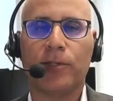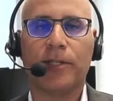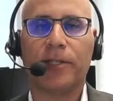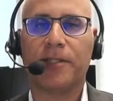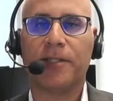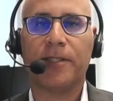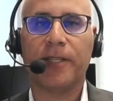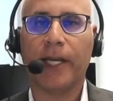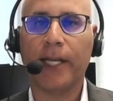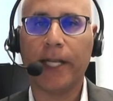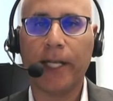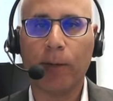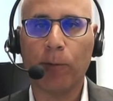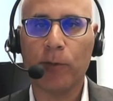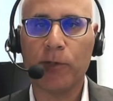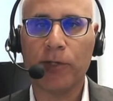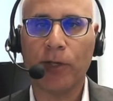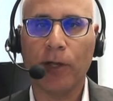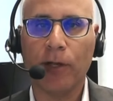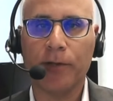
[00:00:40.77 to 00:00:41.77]
were just stunning
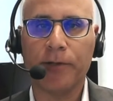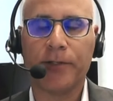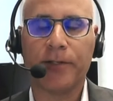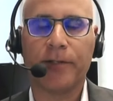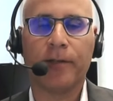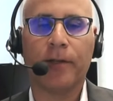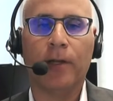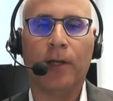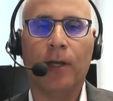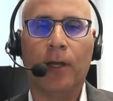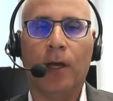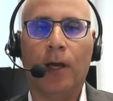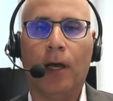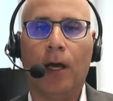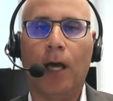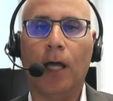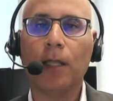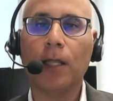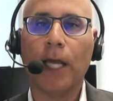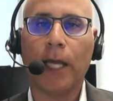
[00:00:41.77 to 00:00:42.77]
results.
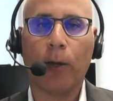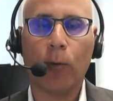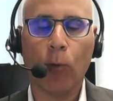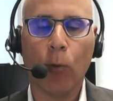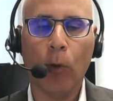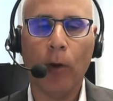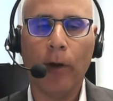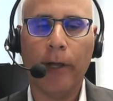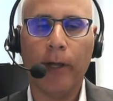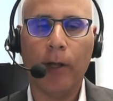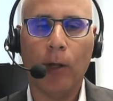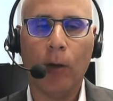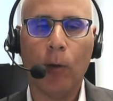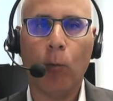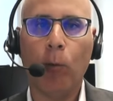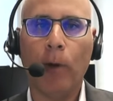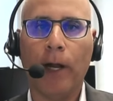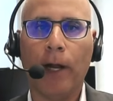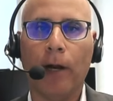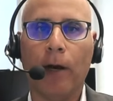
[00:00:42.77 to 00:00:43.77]
Unlike
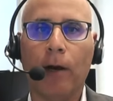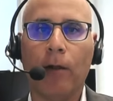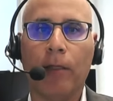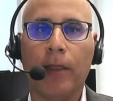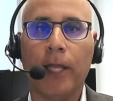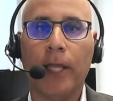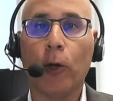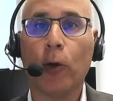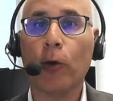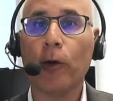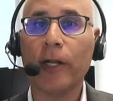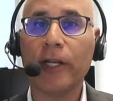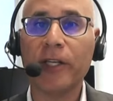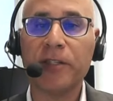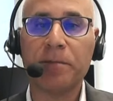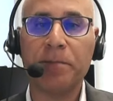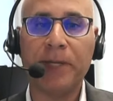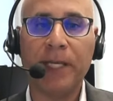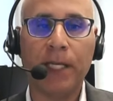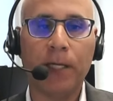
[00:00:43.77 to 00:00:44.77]
Royal, where the
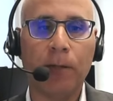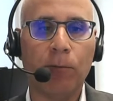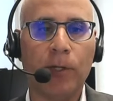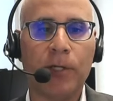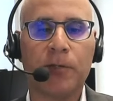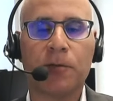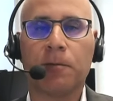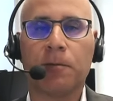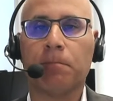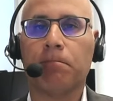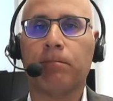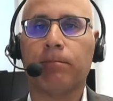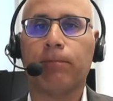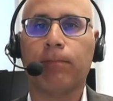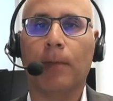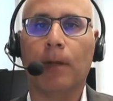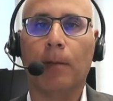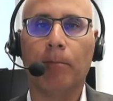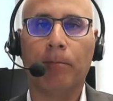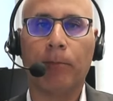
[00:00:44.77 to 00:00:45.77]
earnings beat was
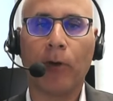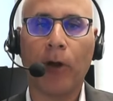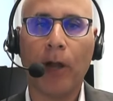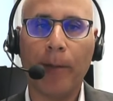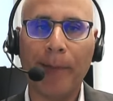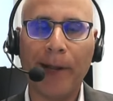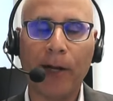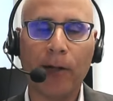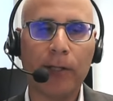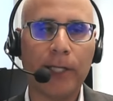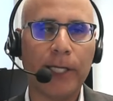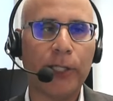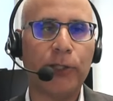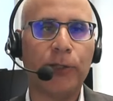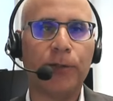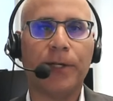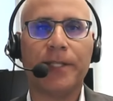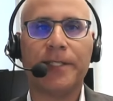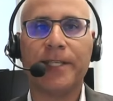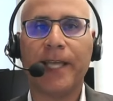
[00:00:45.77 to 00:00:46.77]
primarily
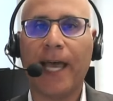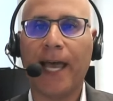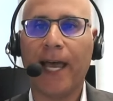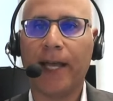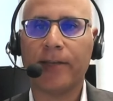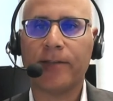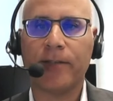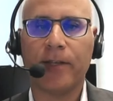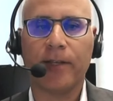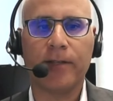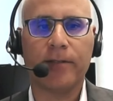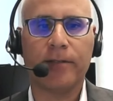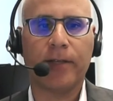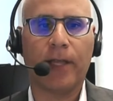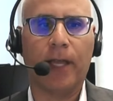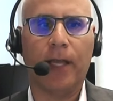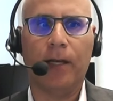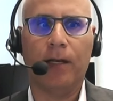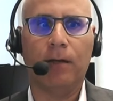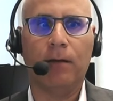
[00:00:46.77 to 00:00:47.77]
due to
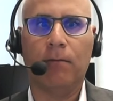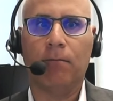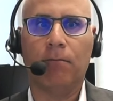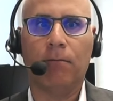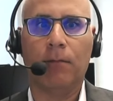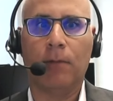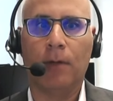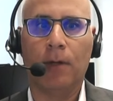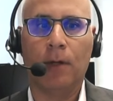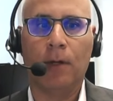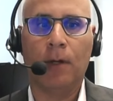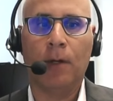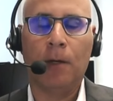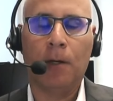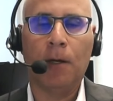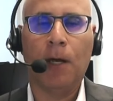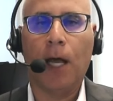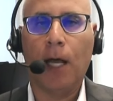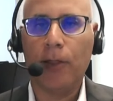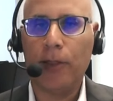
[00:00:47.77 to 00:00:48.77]
taxes and
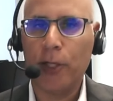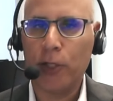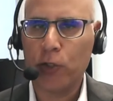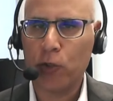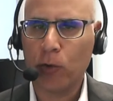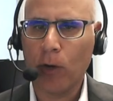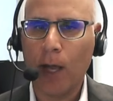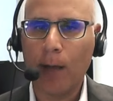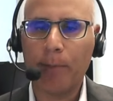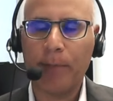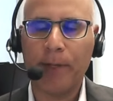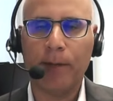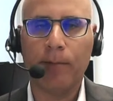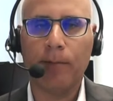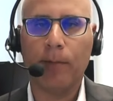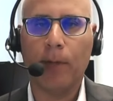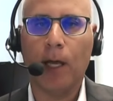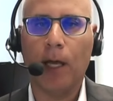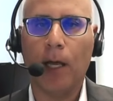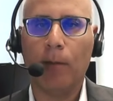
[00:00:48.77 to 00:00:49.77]
uh, the drop
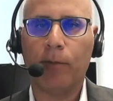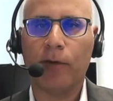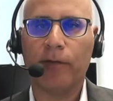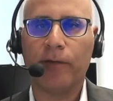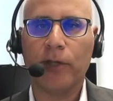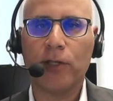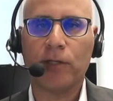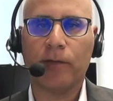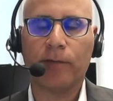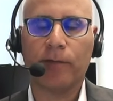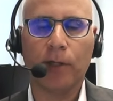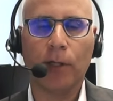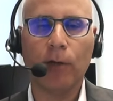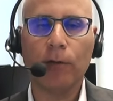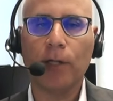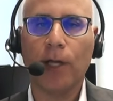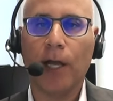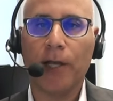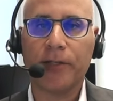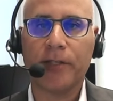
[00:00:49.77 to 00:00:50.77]
in uh, provision for
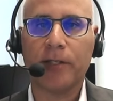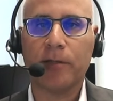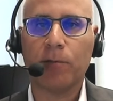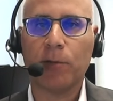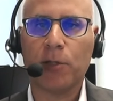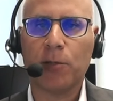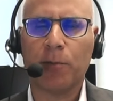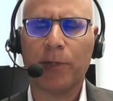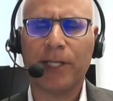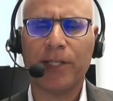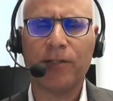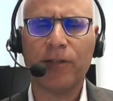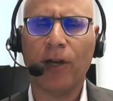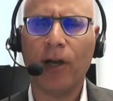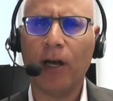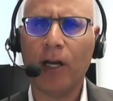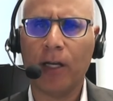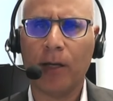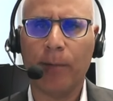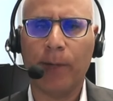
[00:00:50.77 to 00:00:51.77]
loan losses, which we can
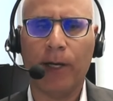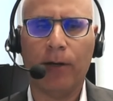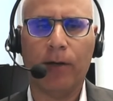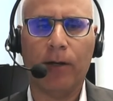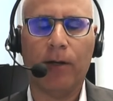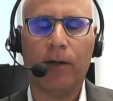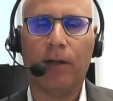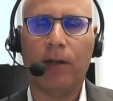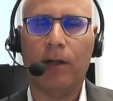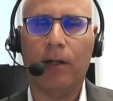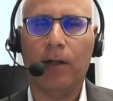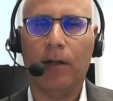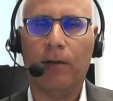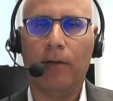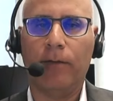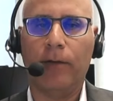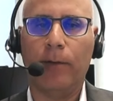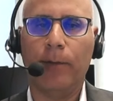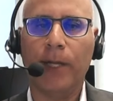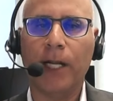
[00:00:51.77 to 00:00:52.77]
talk about in a, in
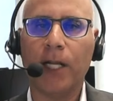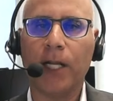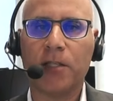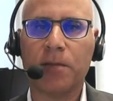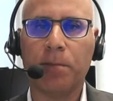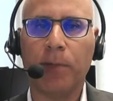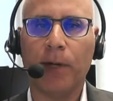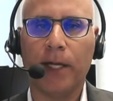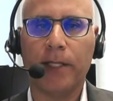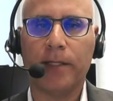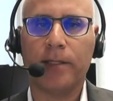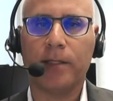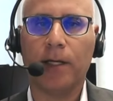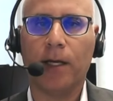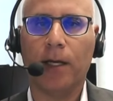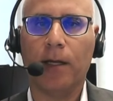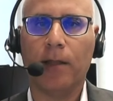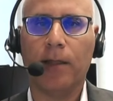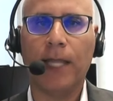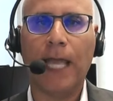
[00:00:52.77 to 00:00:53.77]
a few minutes. But
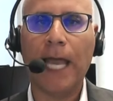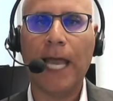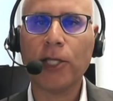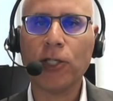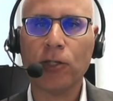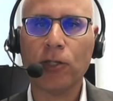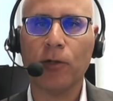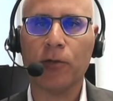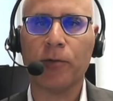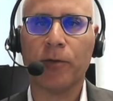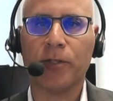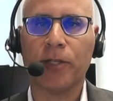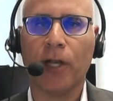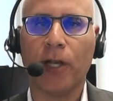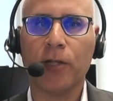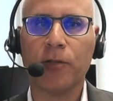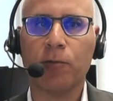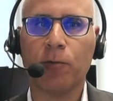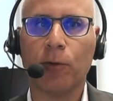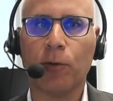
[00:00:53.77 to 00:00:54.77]
uh, Nationals
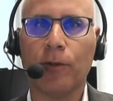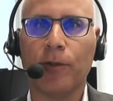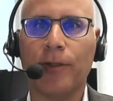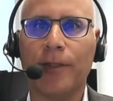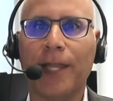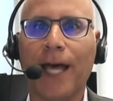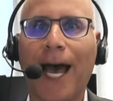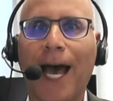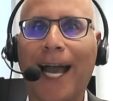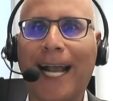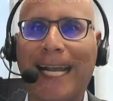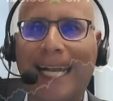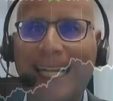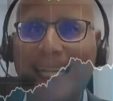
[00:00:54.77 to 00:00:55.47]
results were a